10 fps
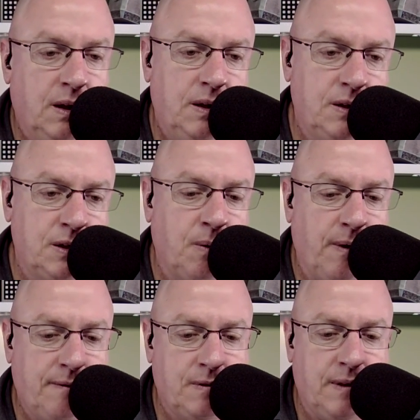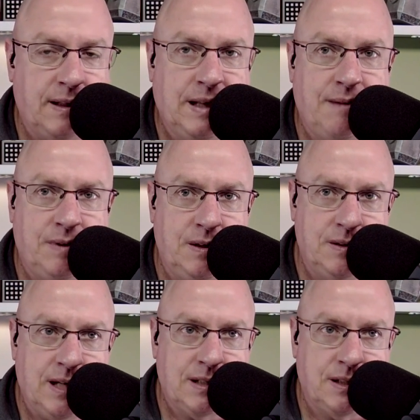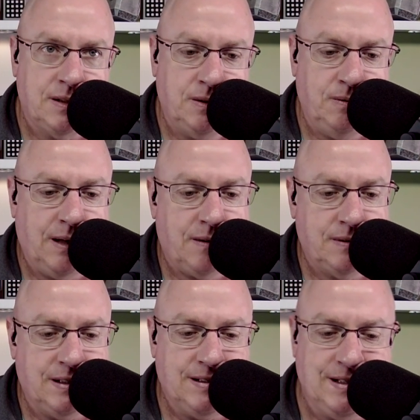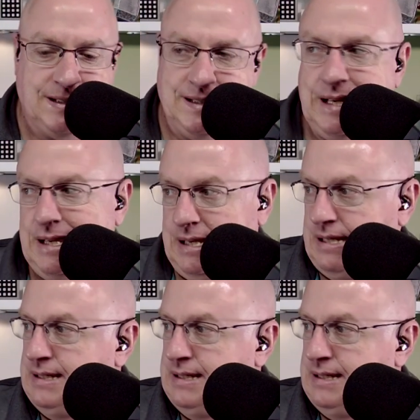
You should go after that. They haven't used that since 2016.